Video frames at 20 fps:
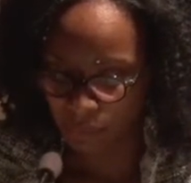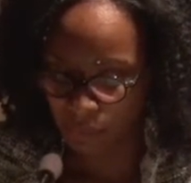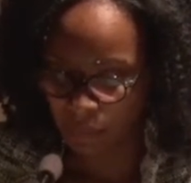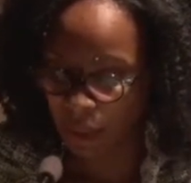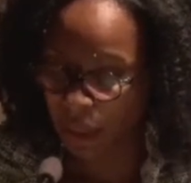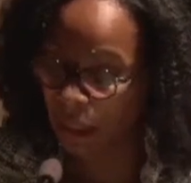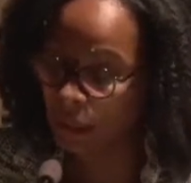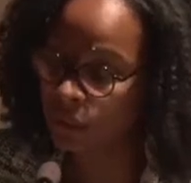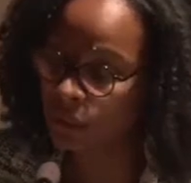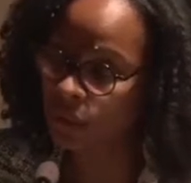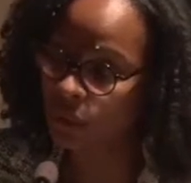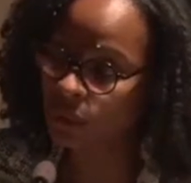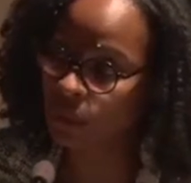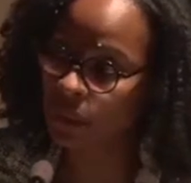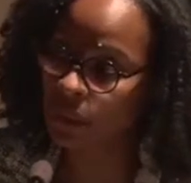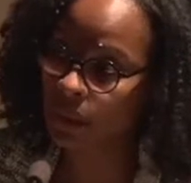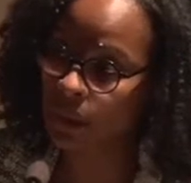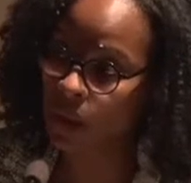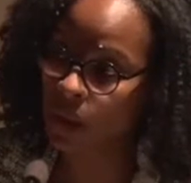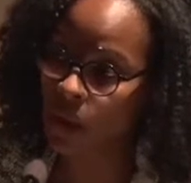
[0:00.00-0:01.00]
How do
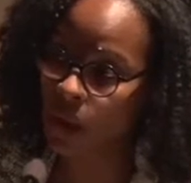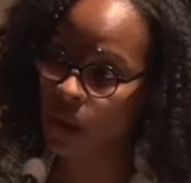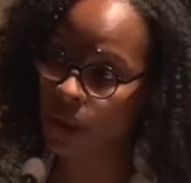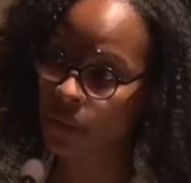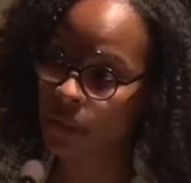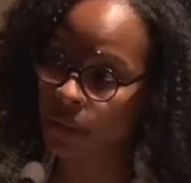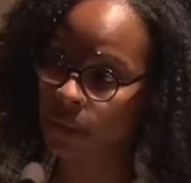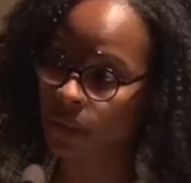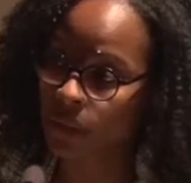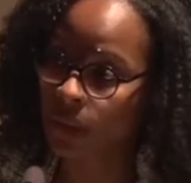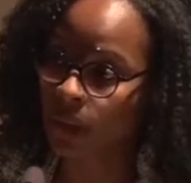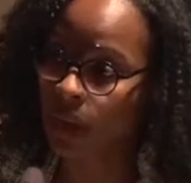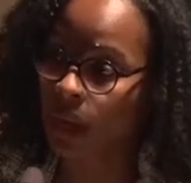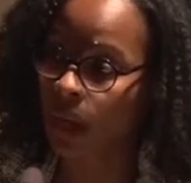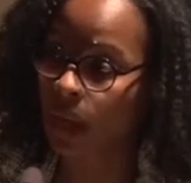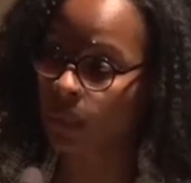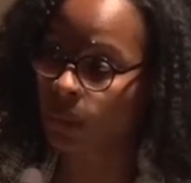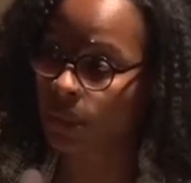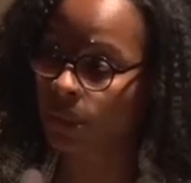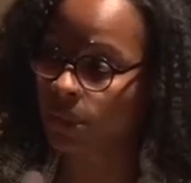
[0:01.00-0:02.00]
we author
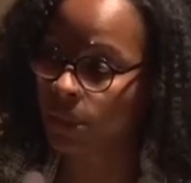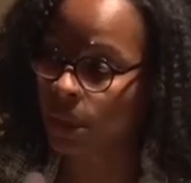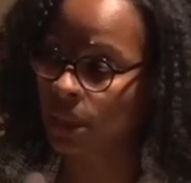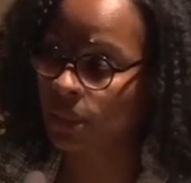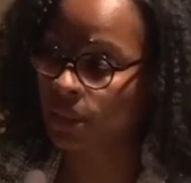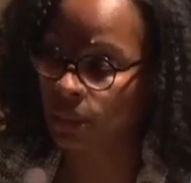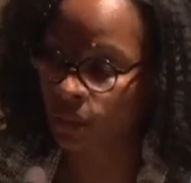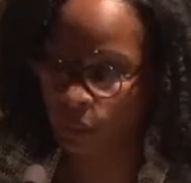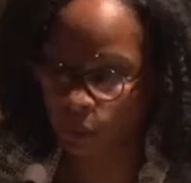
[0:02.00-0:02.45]
our gentle